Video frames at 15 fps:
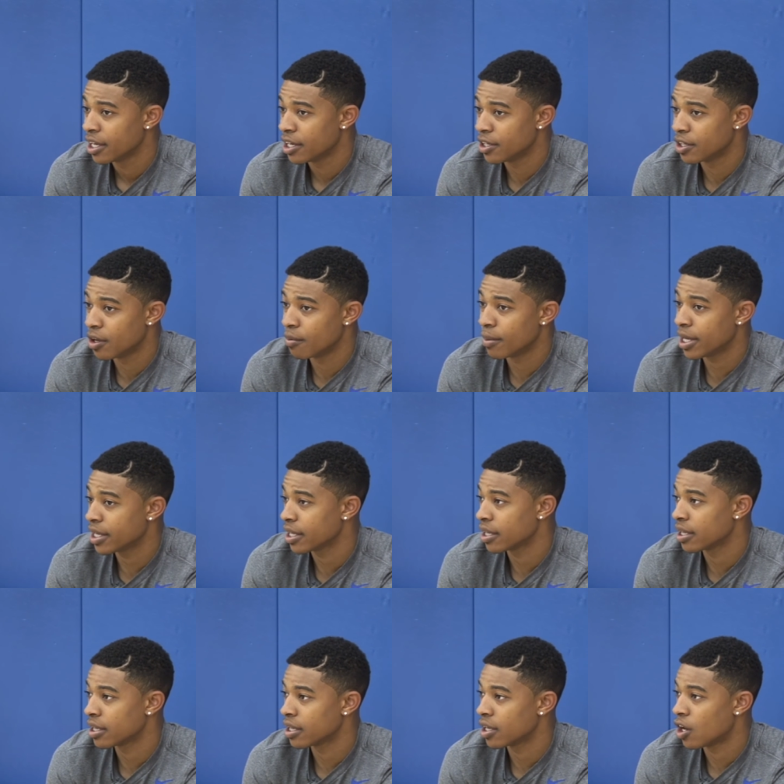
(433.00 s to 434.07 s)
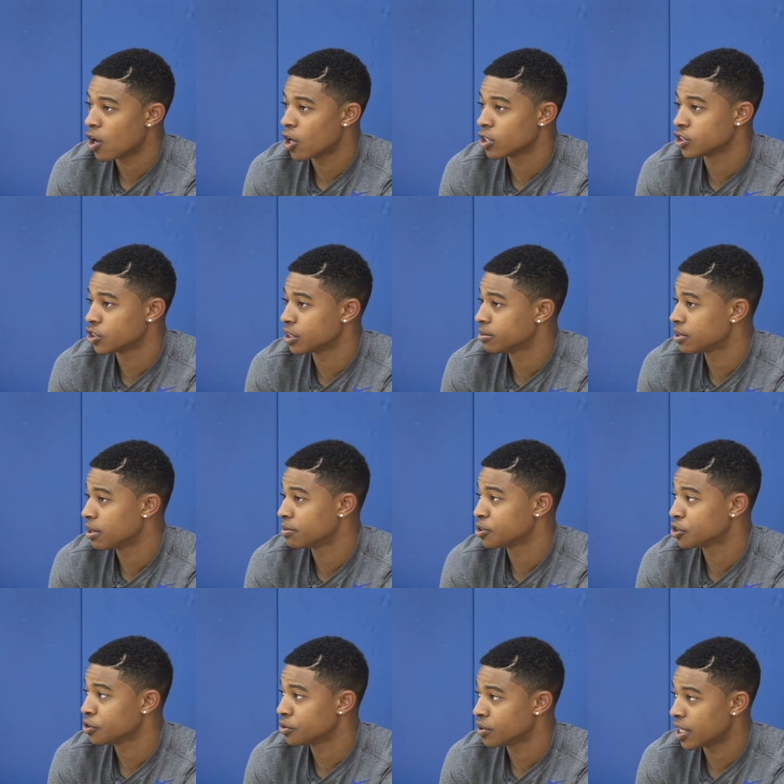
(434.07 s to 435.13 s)
You know, making our dreams come
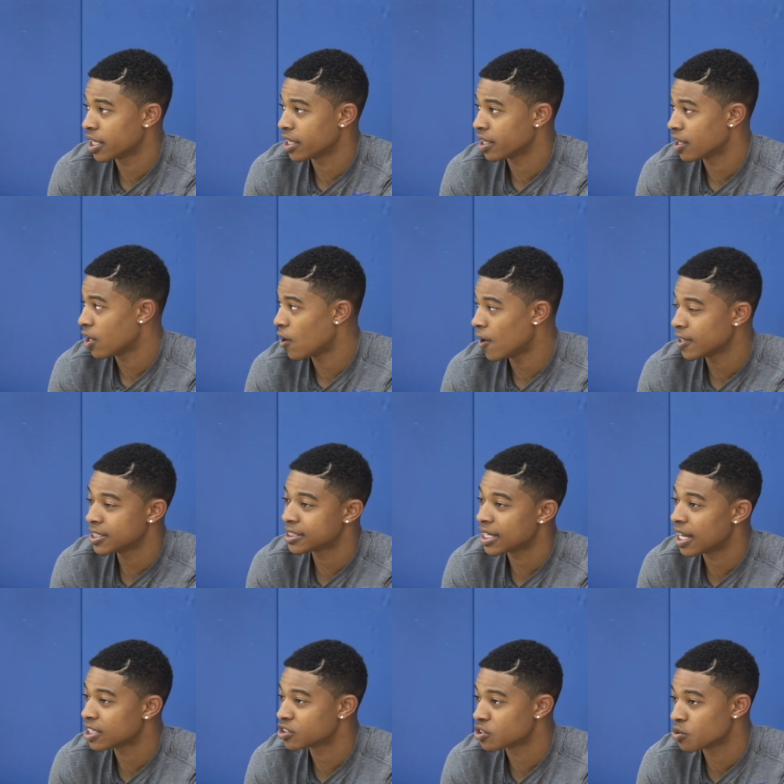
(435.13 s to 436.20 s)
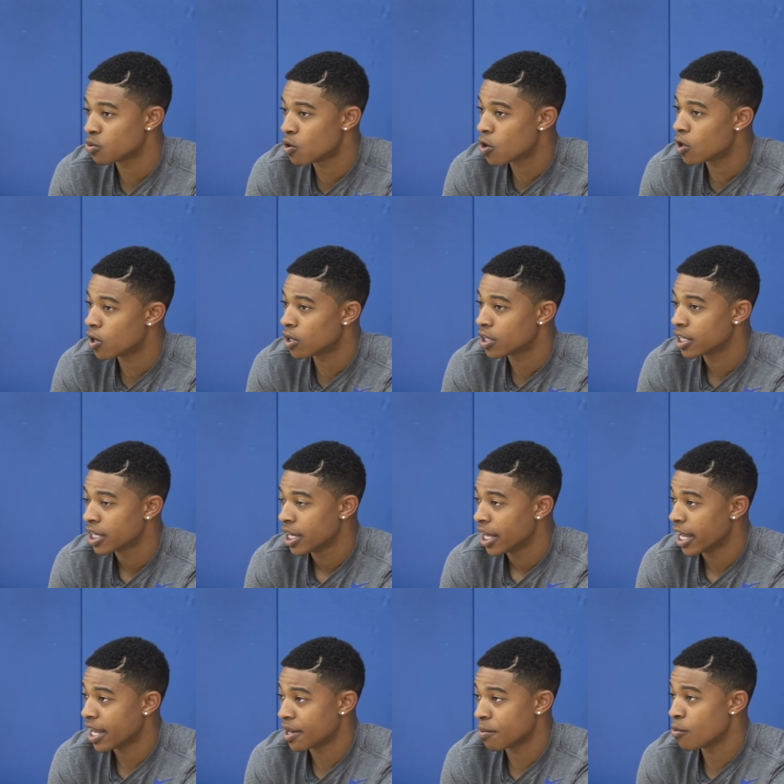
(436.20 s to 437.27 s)
true, like all these guys on the wall
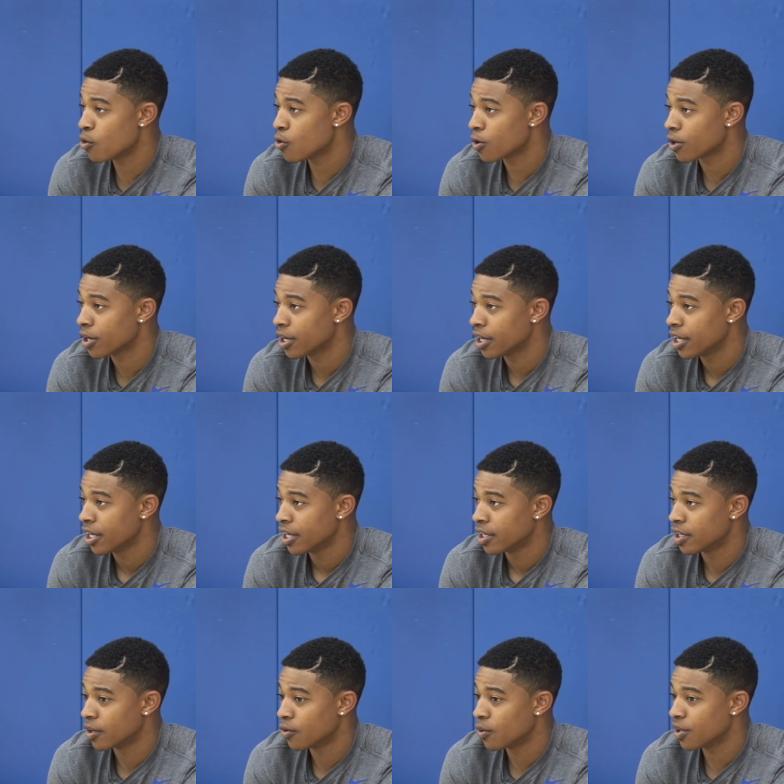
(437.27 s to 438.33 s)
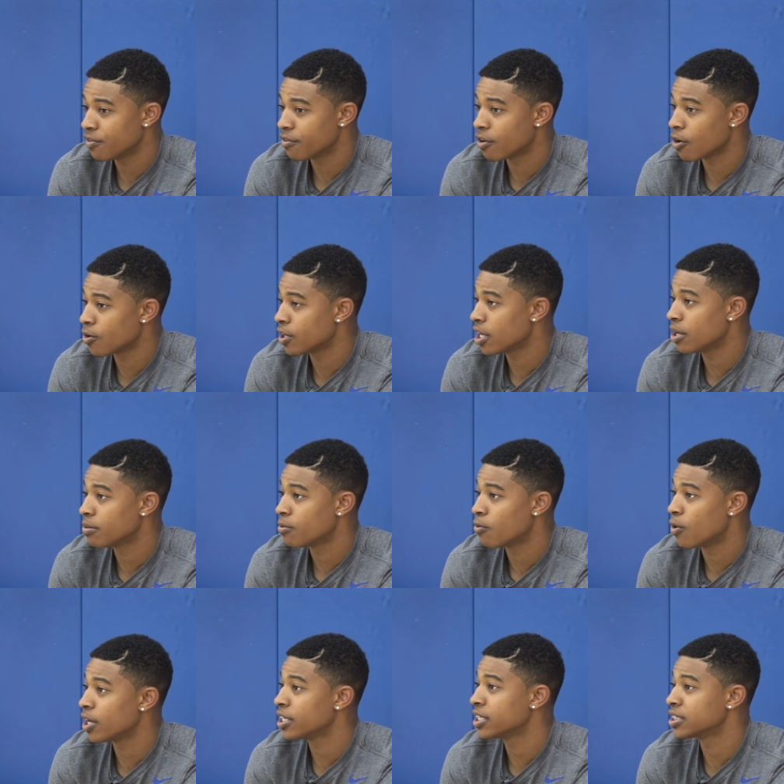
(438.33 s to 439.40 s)
and more. You know, we've grown up
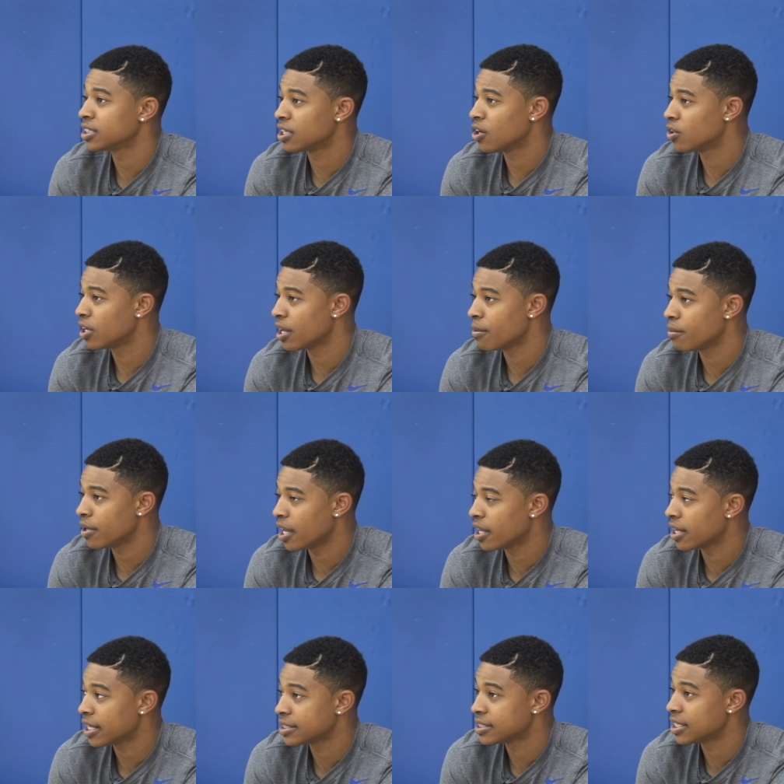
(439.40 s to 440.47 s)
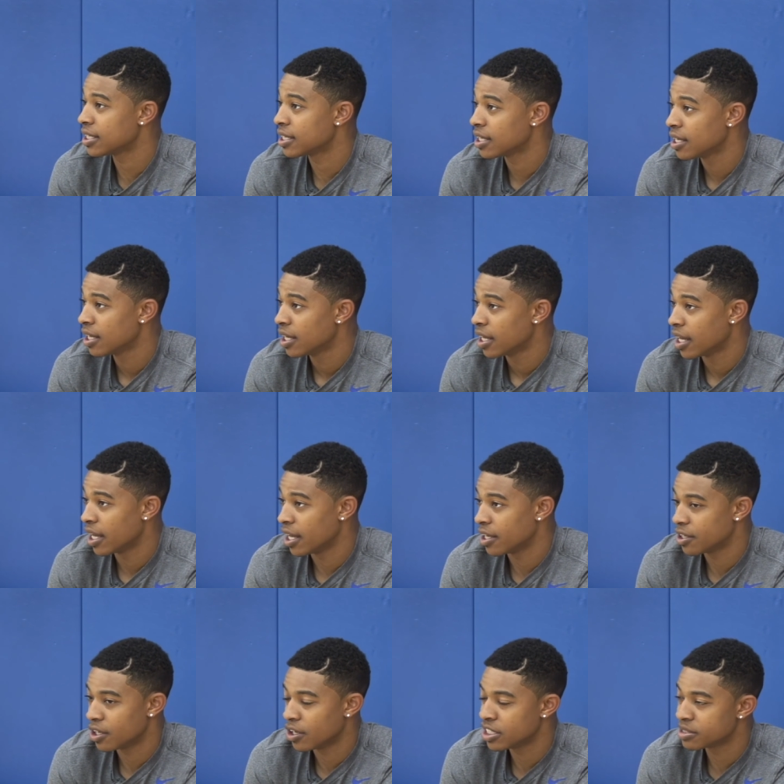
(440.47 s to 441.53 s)
wanting to go to NBA. That's it and
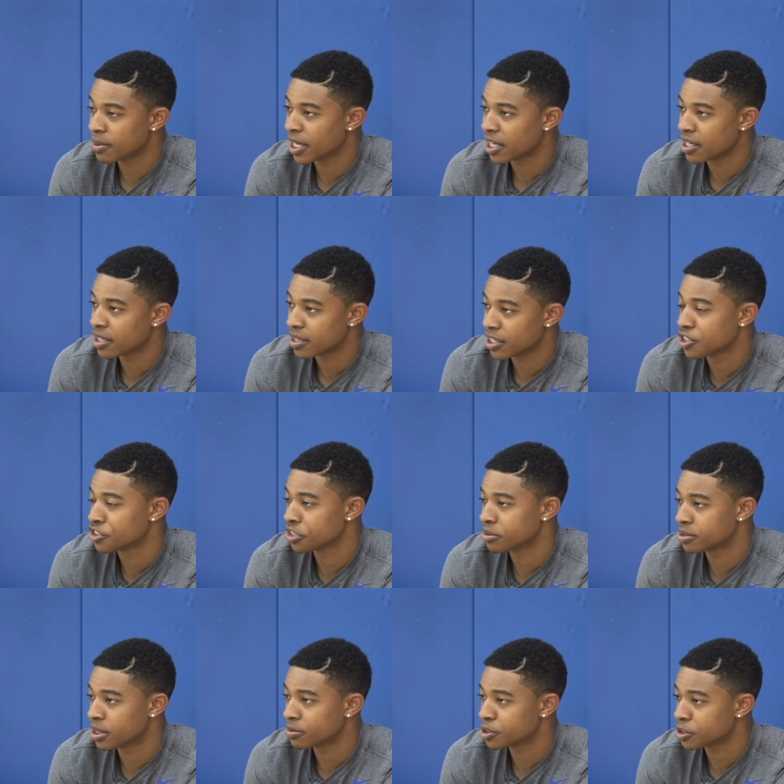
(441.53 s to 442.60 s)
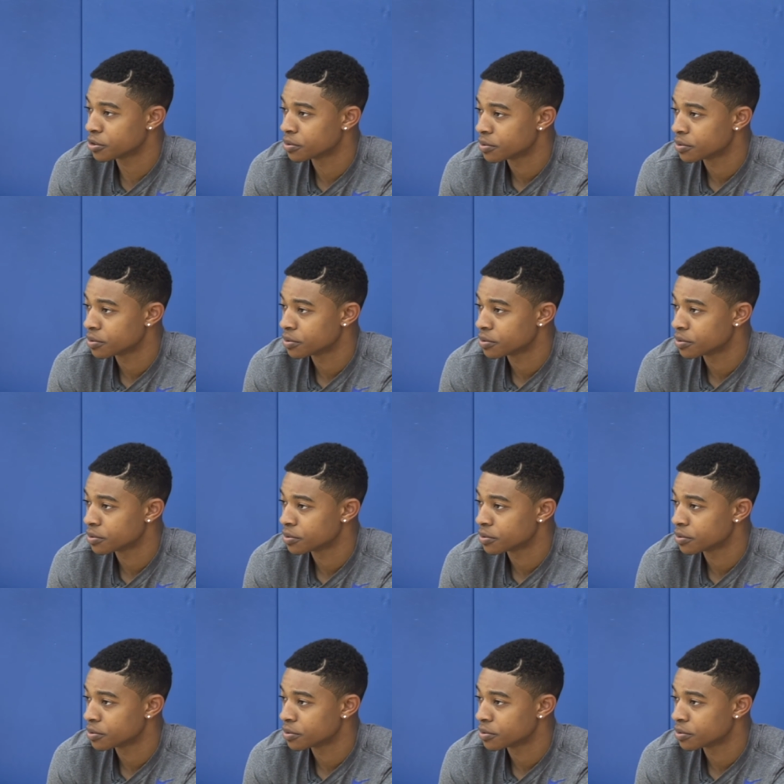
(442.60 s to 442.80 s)
you know he's making their dreams come true.